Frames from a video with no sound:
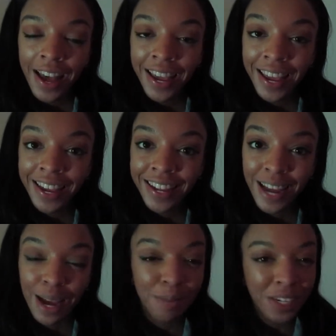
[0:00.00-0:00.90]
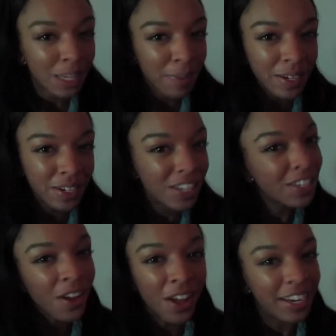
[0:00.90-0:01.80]
and I'm just about to just
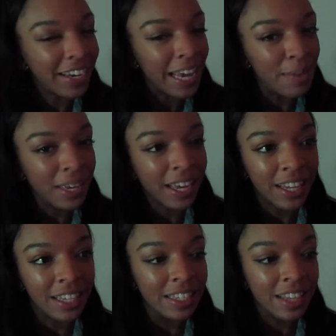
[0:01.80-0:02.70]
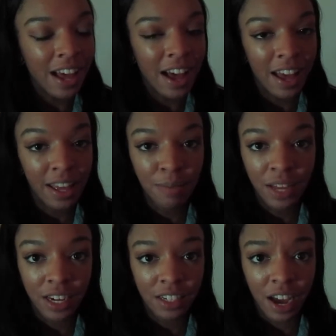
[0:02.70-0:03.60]
call it a night because I am
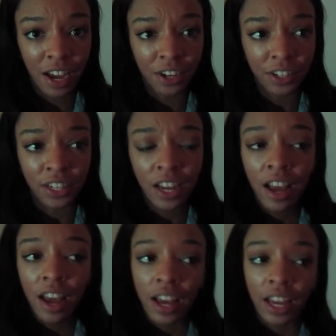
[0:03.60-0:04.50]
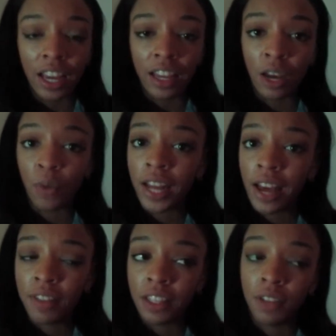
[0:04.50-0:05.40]
kind of tired and I want to
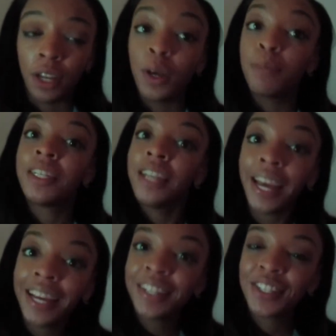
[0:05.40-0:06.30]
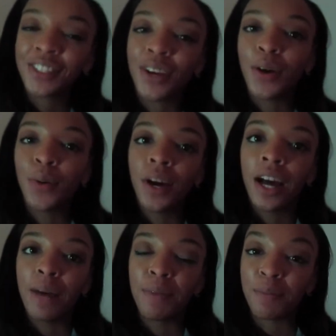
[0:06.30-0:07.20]
have this video up tonight so
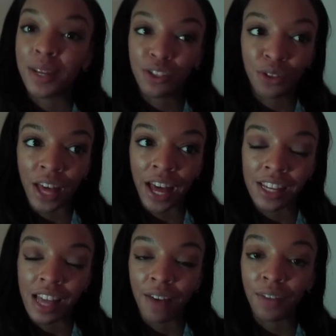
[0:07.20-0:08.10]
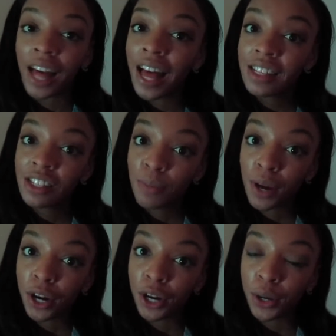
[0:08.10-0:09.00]
um, I'm about to do that because I have class
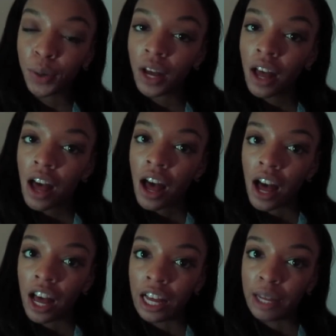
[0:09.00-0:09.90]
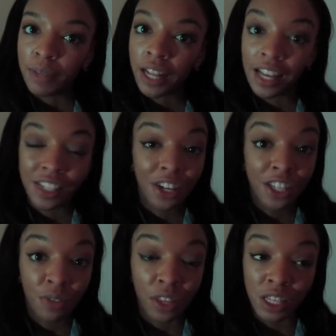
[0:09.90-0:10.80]
tomorrow um, class
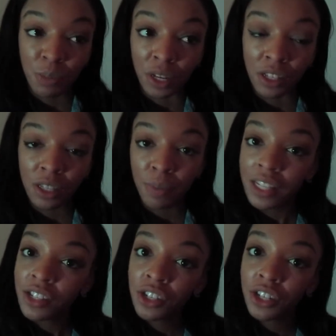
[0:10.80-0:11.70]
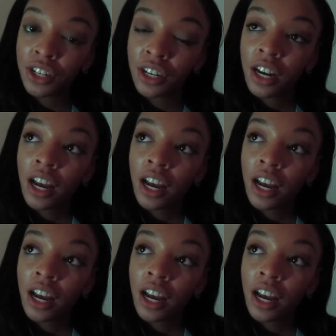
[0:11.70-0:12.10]
starts for the spring semester